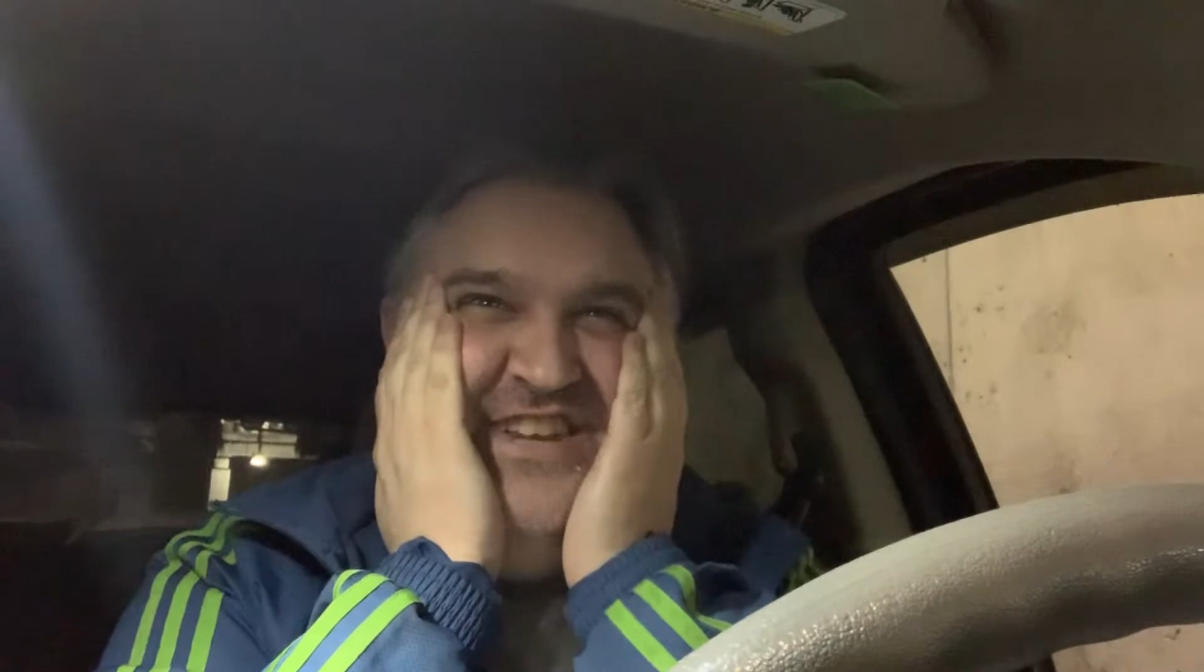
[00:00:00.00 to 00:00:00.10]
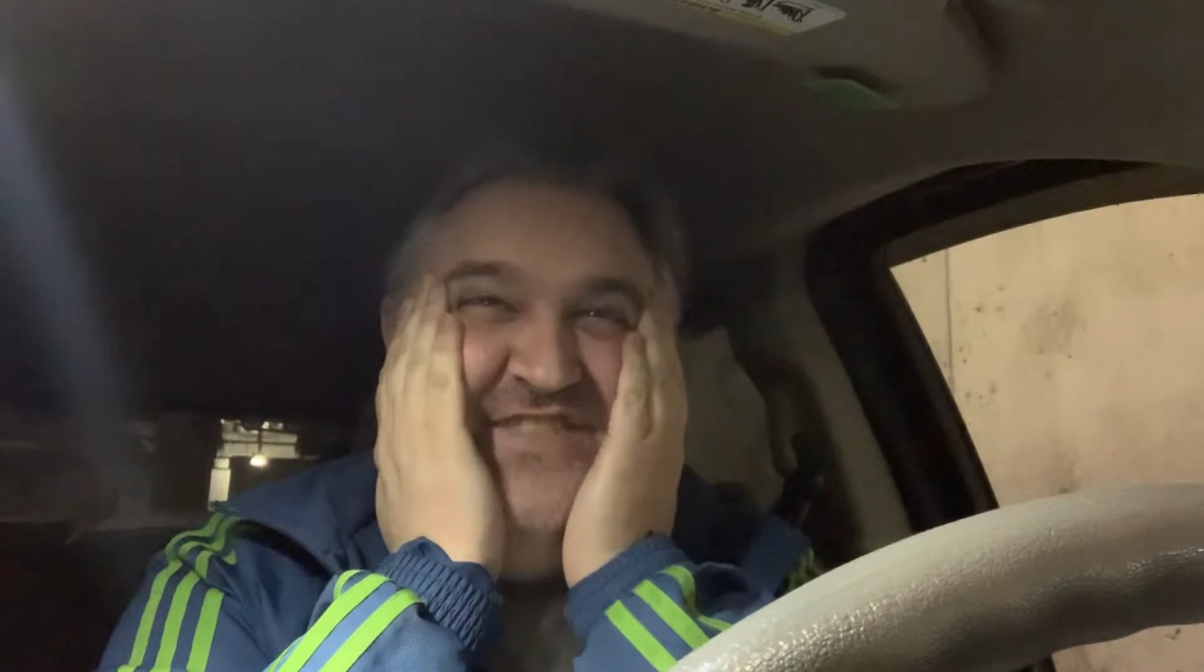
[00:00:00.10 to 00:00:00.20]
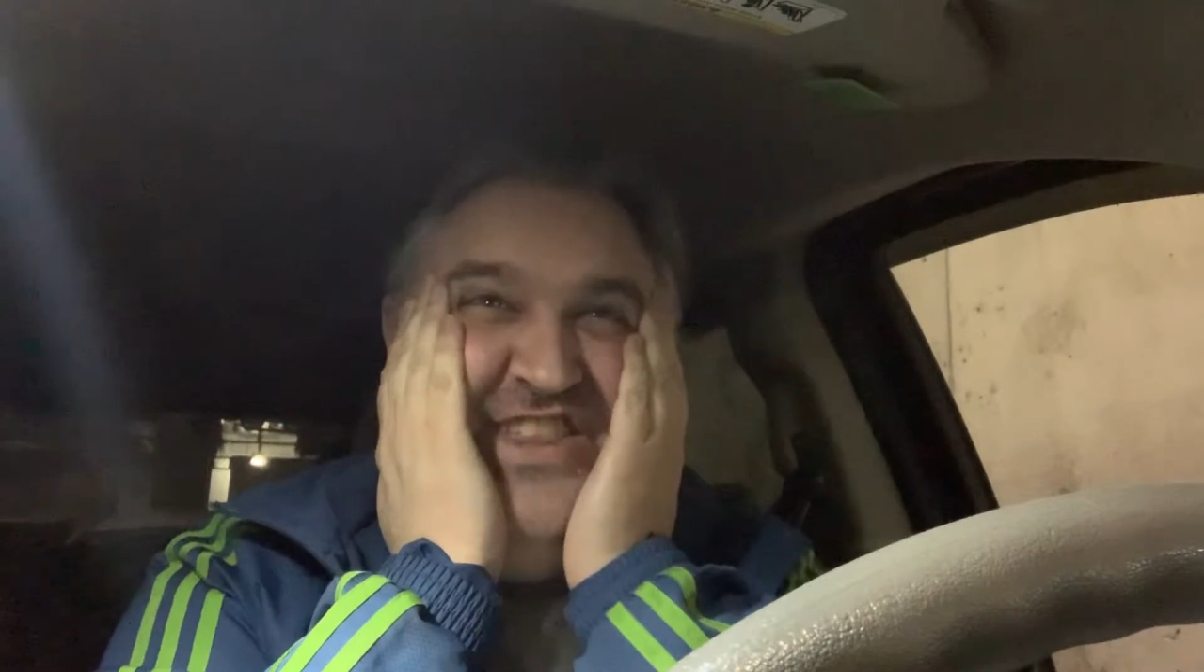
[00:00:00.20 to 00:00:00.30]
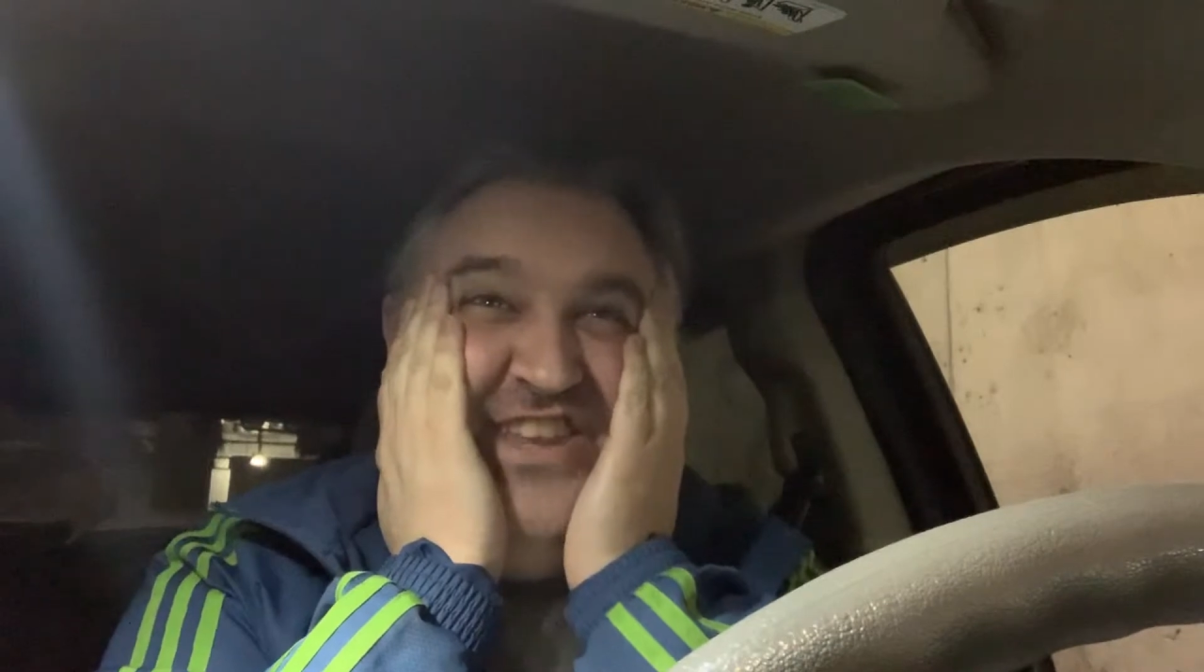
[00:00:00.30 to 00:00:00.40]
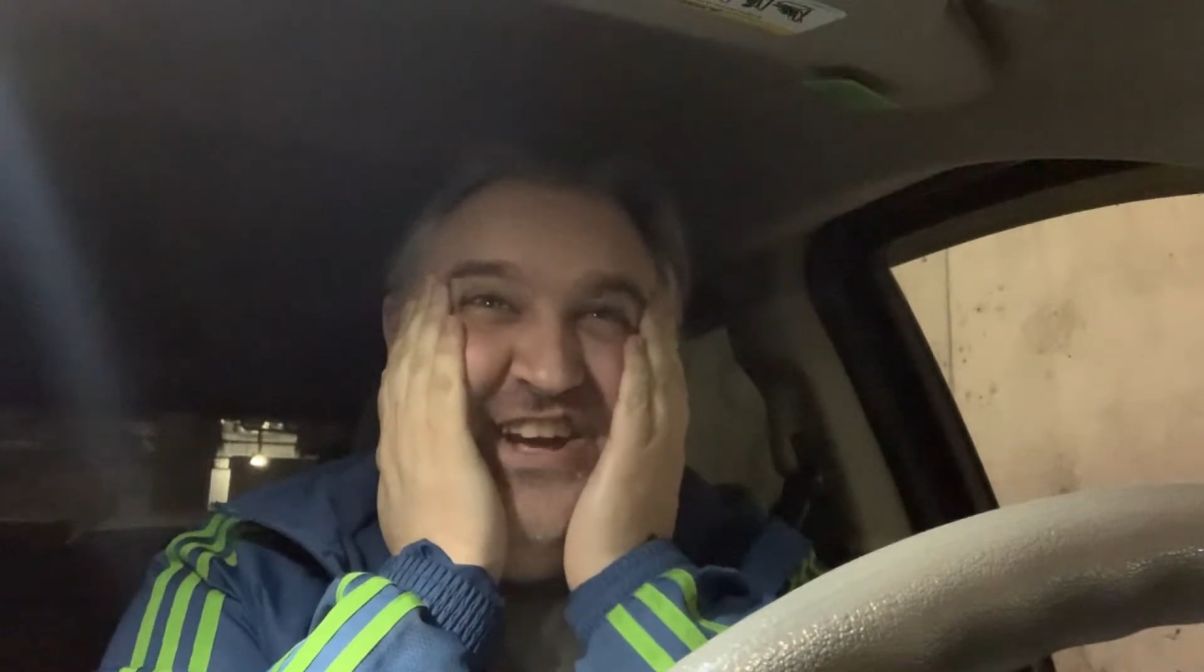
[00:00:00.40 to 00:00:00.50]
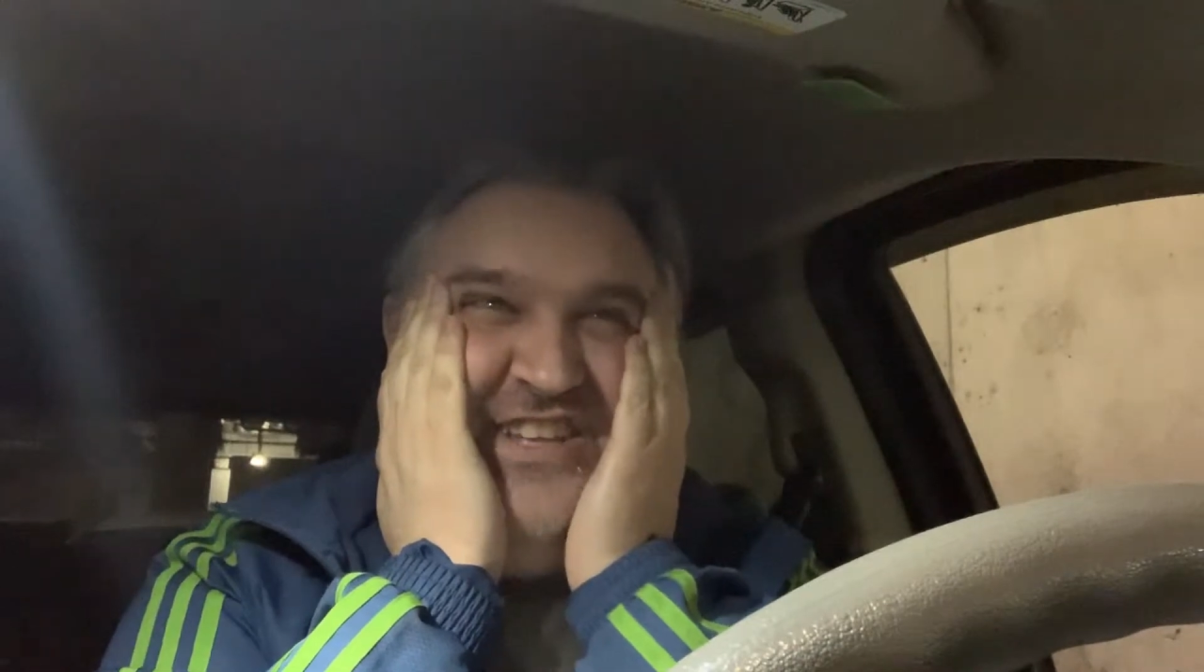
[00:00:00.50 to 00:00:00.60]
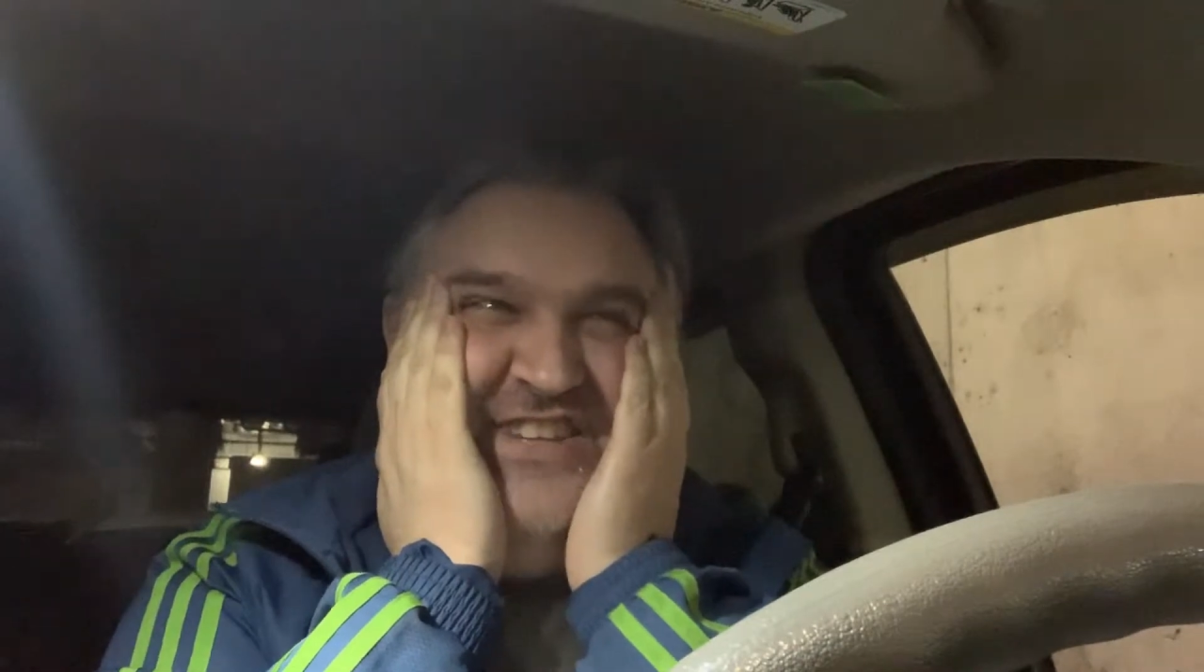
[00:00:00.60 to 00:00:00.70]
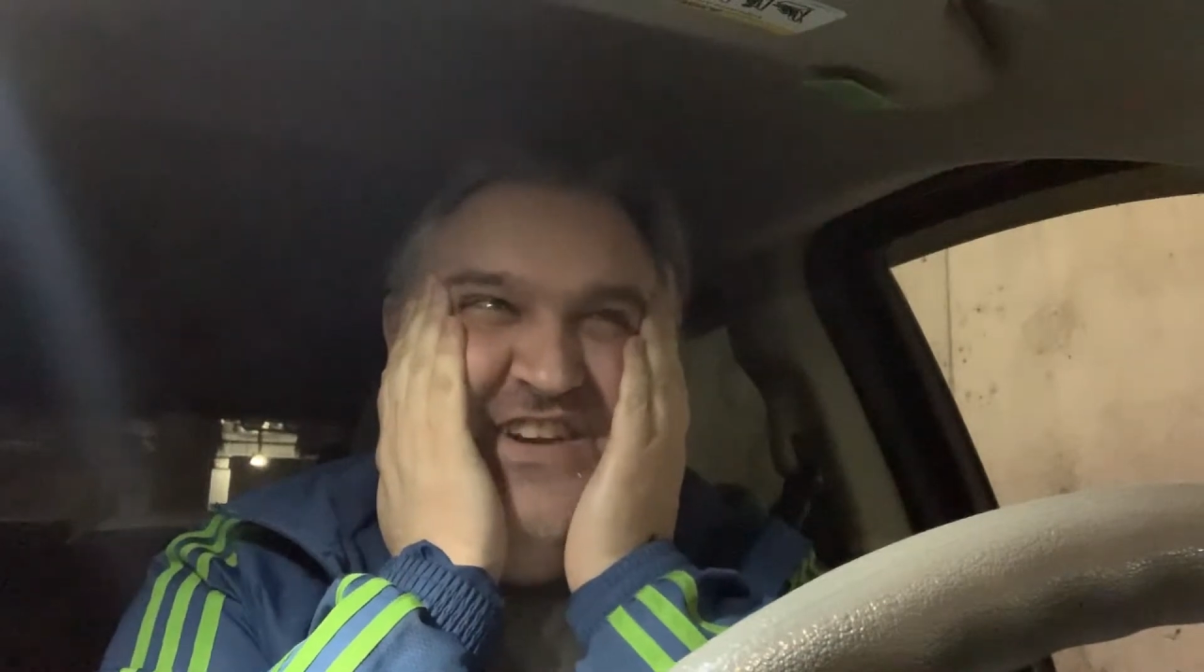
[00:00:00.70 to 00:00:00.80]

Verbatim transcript: in my thoughts,